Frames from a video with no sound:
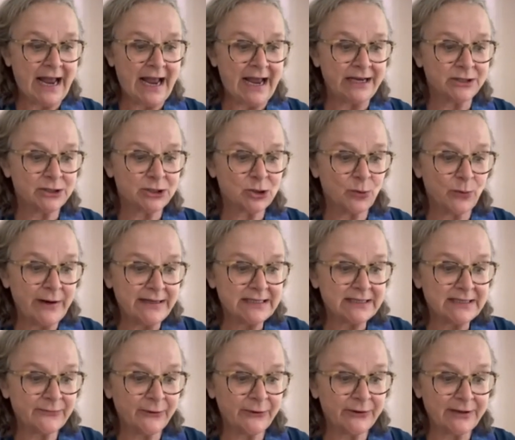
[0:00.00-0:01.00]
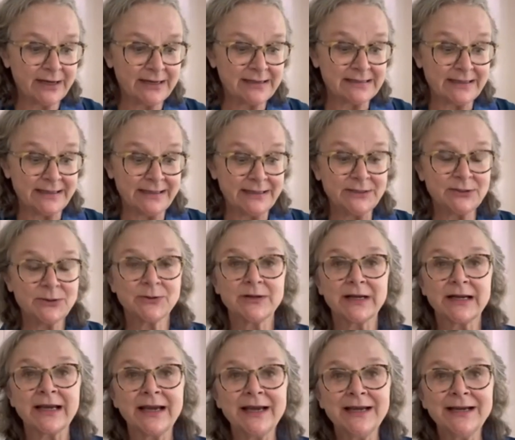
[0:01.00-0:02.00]
and transferred us into the
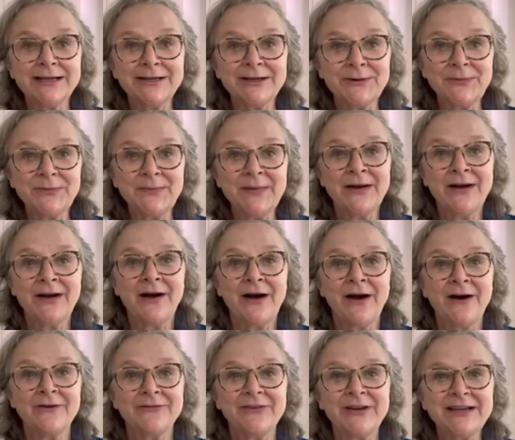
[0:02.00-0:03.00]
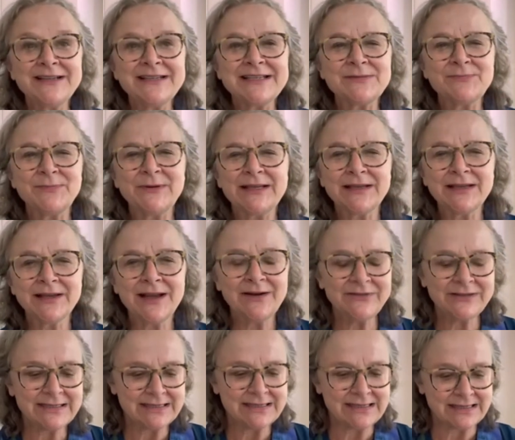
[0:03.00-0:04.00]
kingdom of his
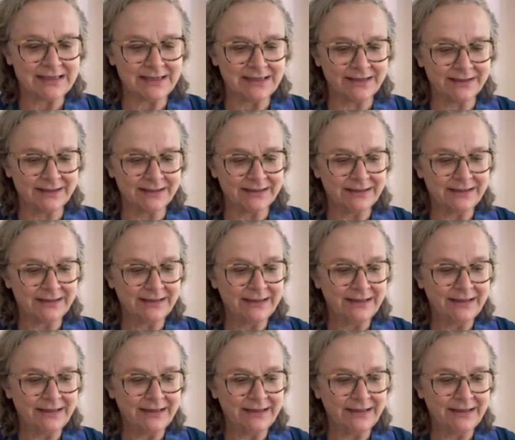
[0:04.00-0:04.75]
beloved Son,